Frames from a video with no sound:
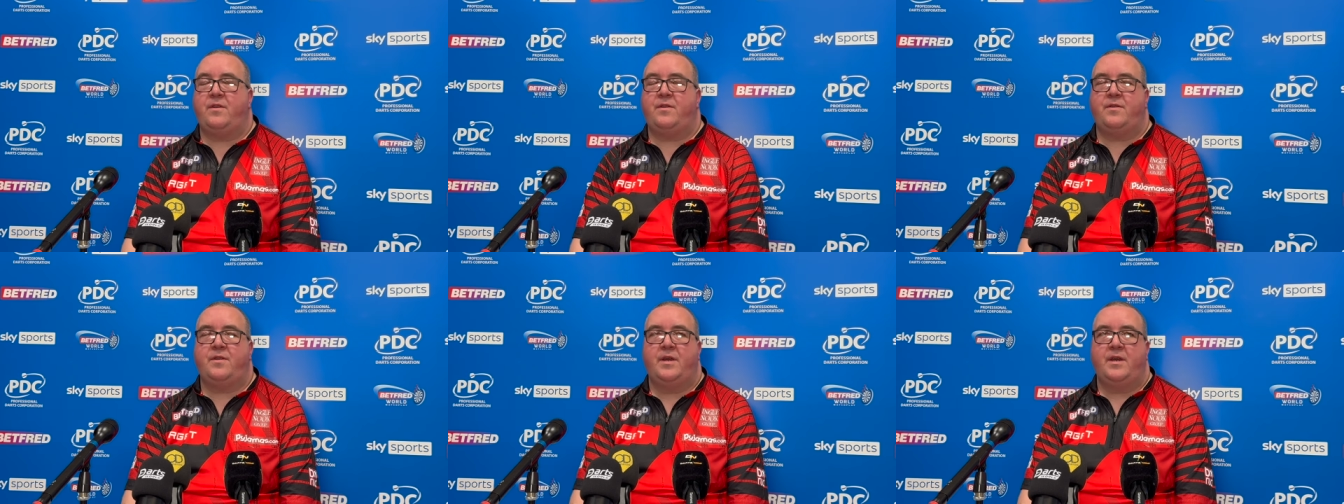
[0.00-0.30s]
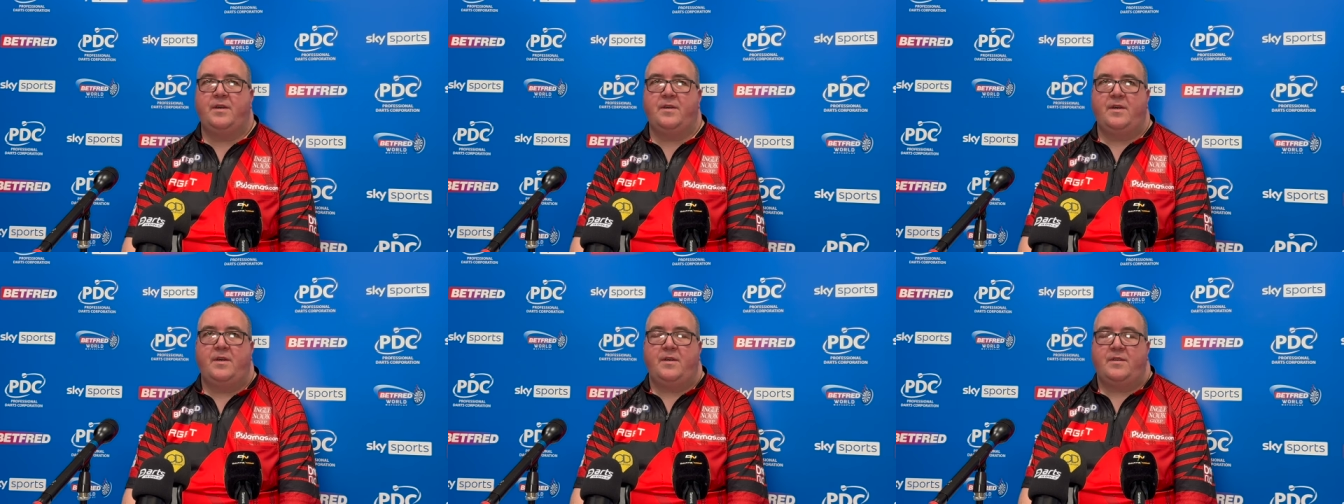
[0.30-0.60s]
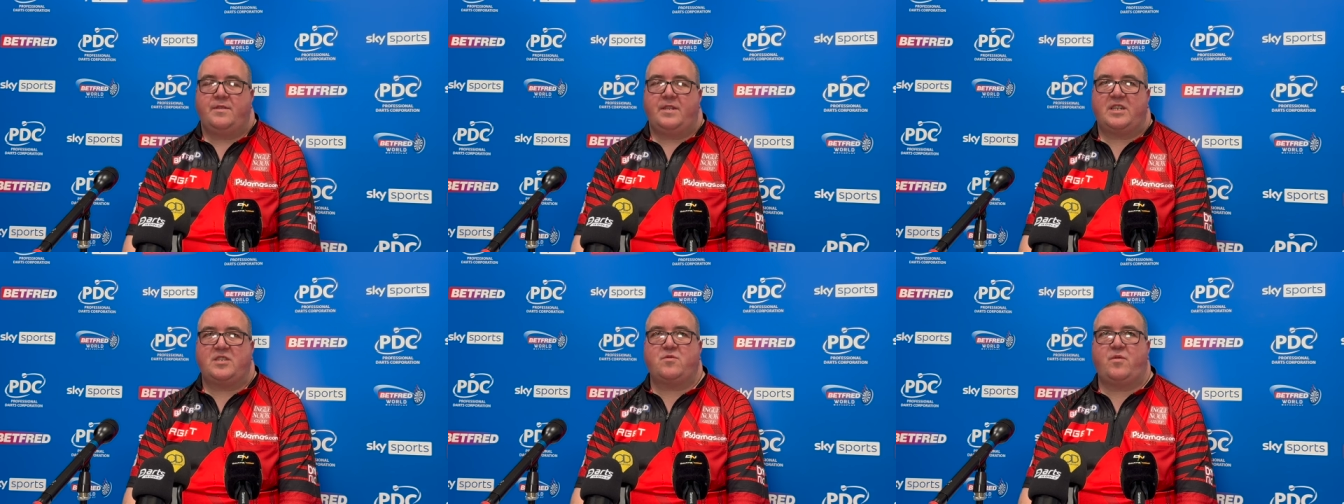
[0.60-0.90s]
and
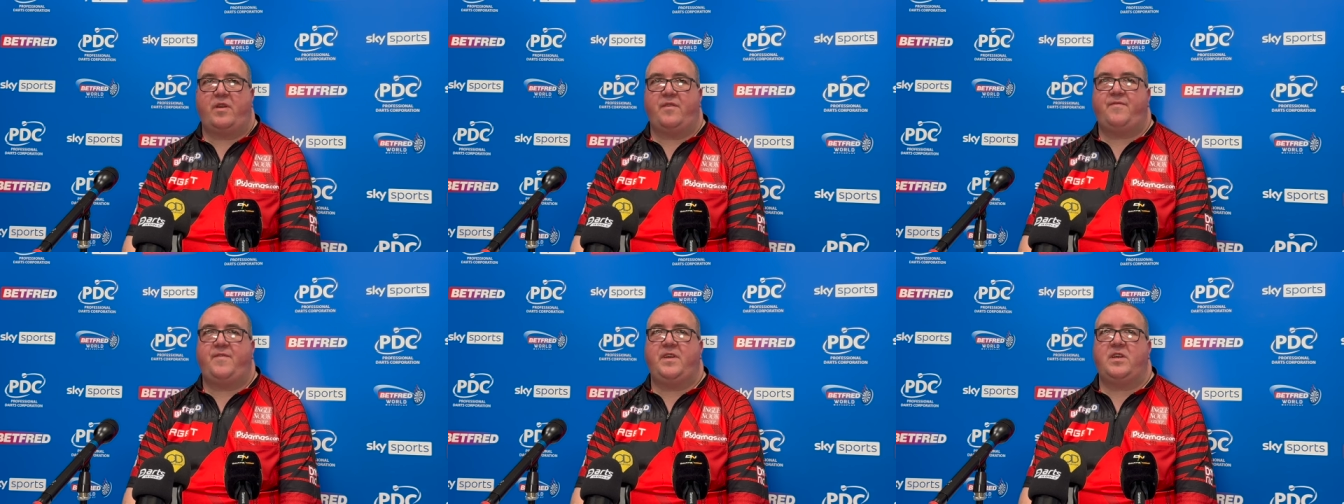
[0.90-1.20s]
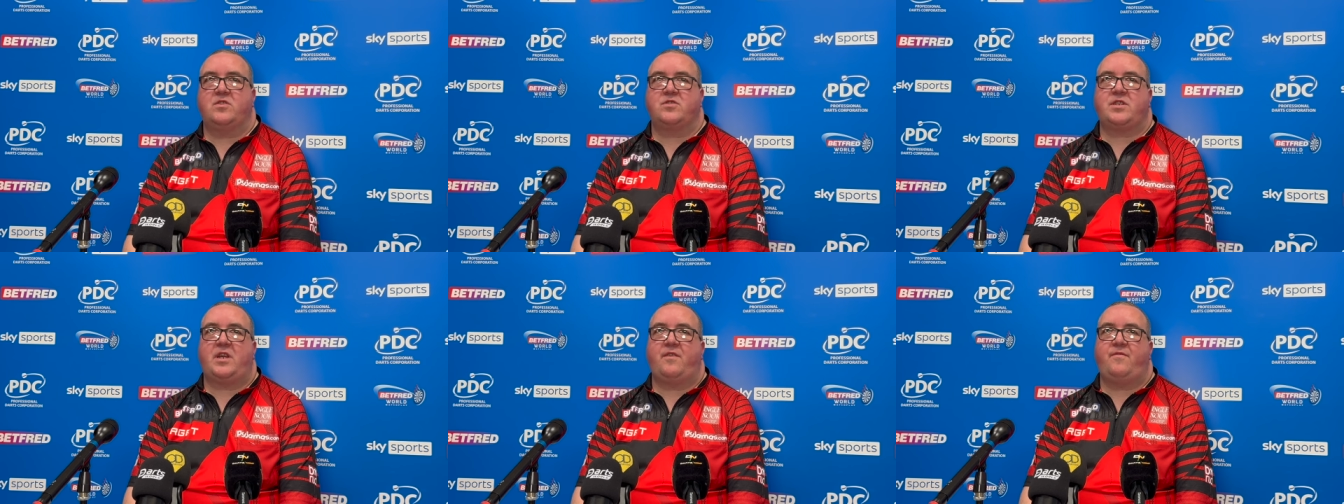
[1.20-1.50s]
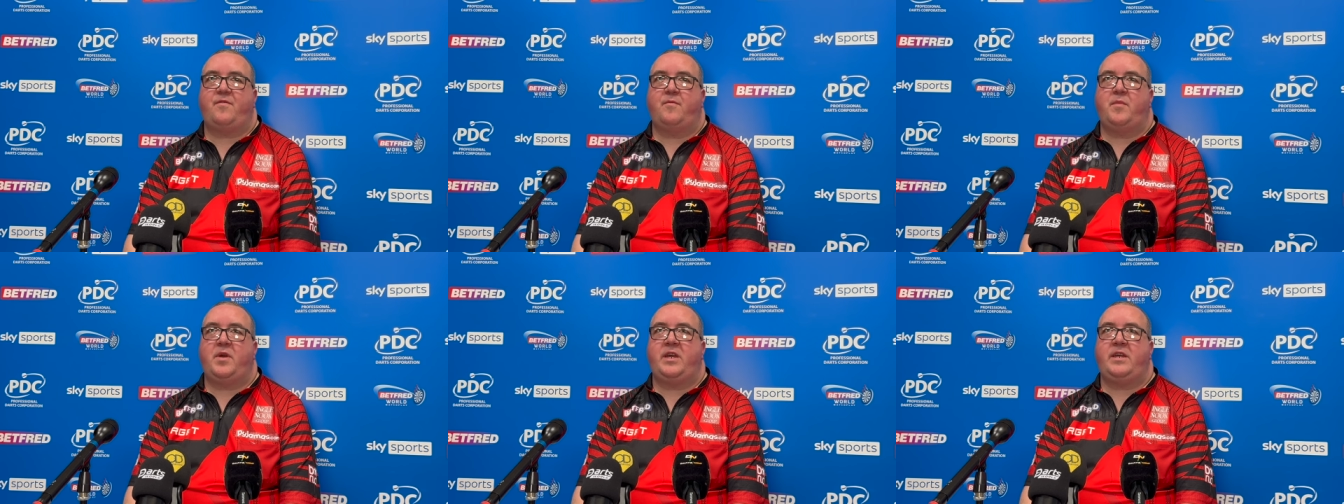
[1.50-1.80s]
that's what it feels like
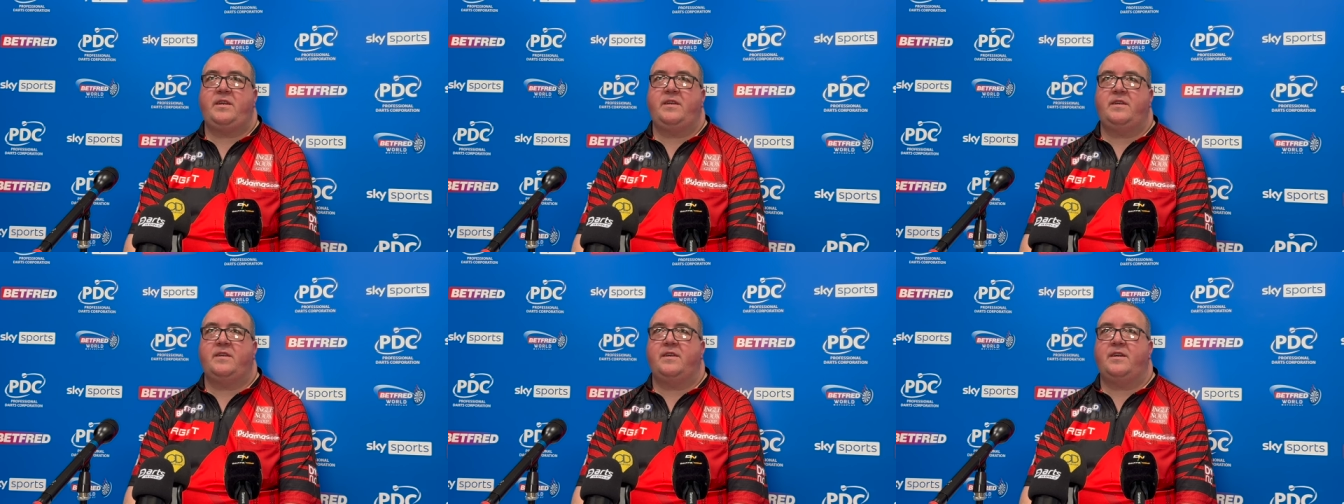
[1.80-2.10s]
for me.